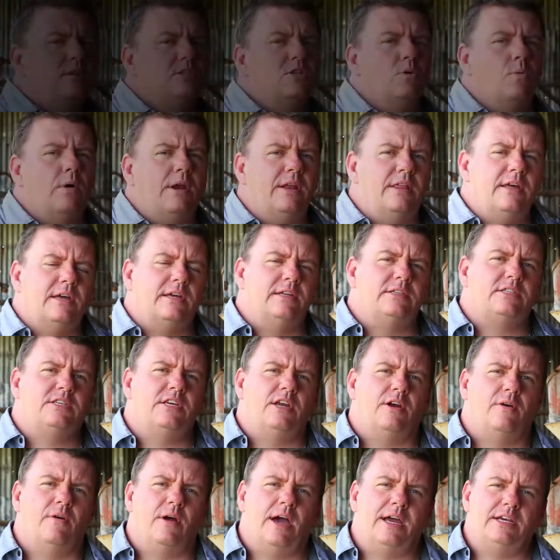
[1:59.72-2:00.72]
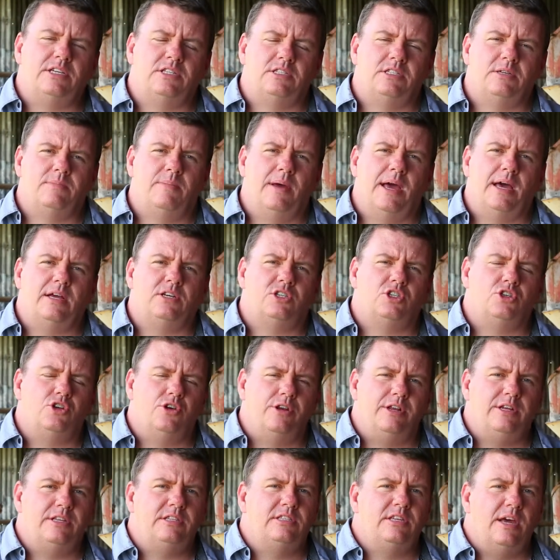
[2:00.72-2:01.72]
So one of the considerations about
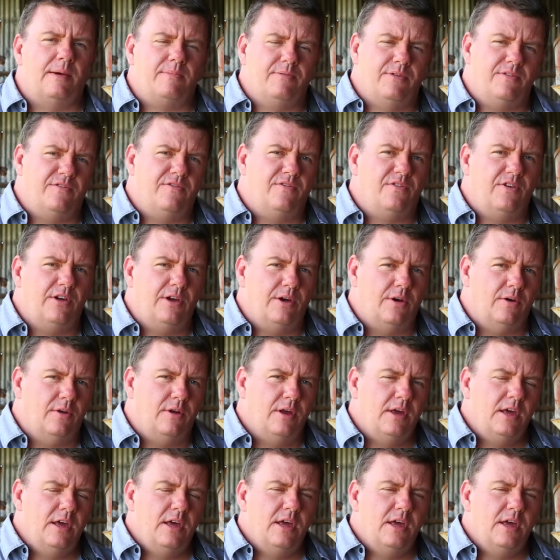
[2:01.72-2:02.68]
shooting depth of field